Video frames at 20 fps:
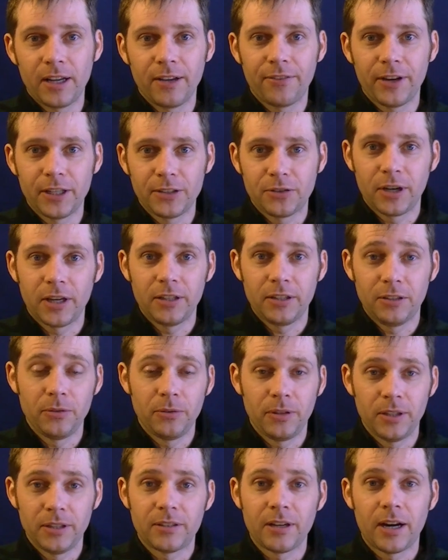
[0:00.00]
if I tried to do
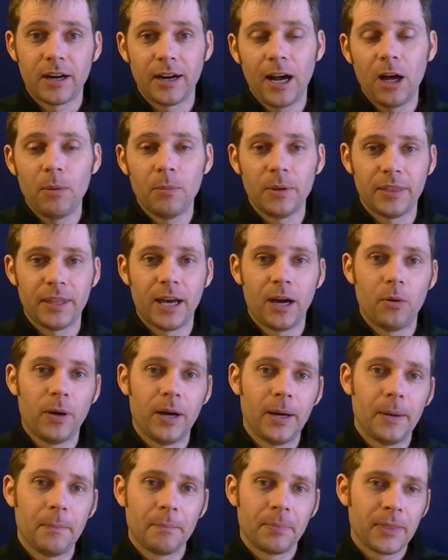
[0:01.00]
the entire helmet that
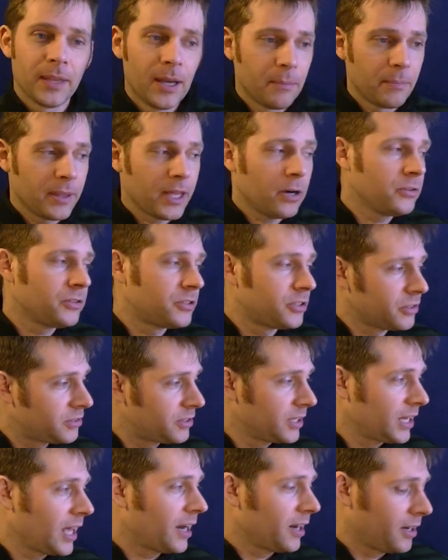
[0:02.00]
way. But that was just
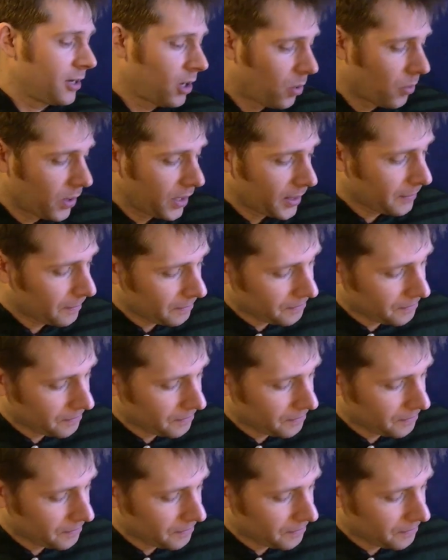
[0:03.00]
to get it going.